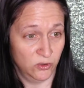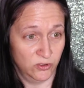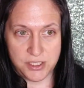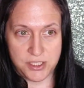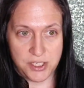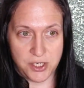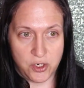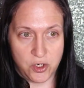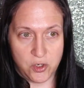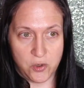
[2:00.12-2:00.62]

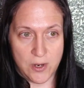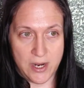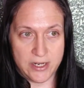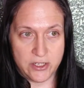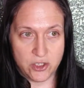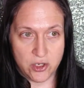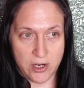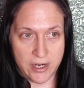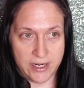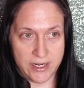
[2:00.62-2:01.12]
So I
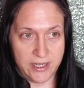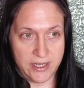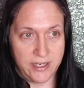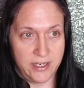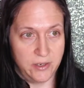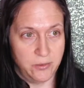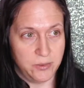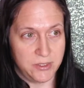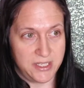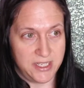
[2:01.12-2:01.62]
tried
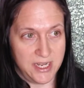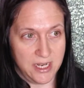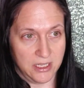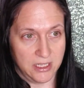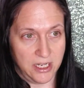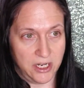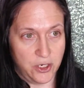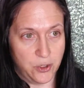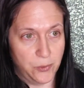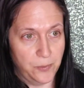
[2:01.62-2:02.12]
it, it was
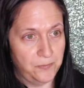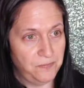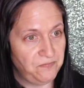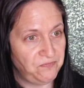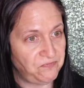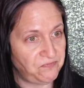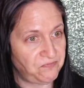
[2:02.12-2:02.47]
yellow.